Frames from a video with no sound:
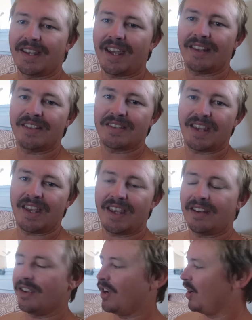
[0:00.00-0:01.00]
Kaylee's
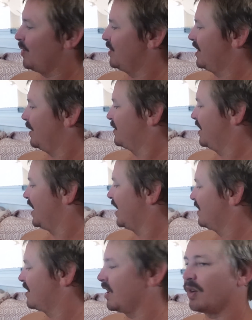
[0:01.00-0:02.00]
ahead, Owen's up to
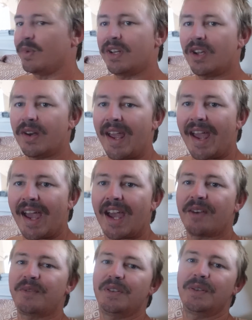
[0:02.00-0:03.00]
date, so we don't
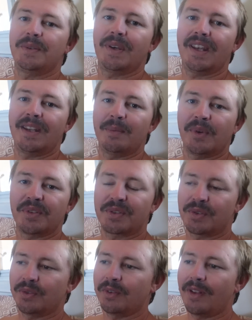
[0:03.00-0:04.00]
have to do any more
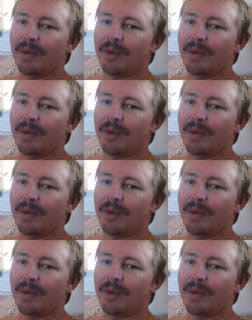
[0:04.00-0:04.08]
school.